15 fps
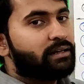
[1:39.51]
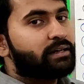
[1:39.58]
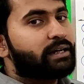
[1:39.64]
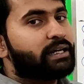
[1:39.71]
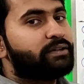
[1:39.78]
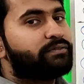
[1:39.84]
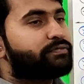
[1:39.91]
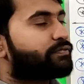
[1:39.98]

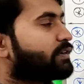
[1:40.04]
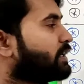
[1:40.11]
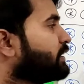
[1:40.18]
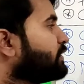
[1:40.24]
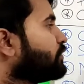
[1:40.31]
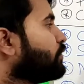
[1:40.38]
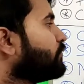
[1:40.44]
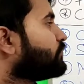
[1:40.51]
in
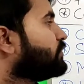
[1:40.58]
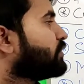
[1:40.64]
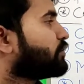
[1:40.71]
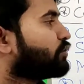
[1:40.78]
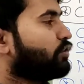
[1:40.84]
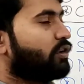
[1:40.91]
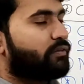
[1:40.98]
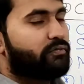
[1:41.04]
front of the
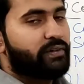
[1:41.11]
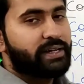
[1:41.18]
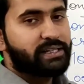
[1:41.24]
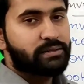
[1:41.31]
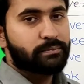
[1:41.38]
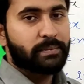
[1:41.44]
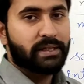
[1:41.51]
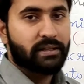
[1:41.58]
convex
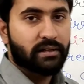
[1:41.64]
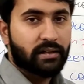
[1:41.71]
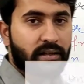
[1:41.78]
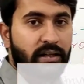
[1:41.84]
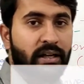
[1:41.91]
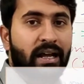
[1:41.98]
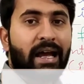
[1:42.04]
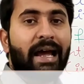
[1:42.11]
mirror
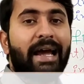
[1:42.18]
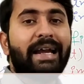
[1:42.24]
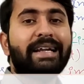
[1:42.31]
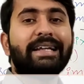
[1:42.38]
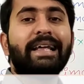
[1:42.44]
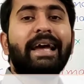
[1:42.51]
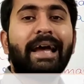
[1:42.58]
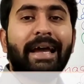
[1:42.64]
at
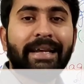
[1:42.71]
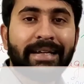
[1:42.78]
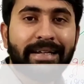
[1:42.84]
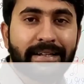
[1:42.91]
any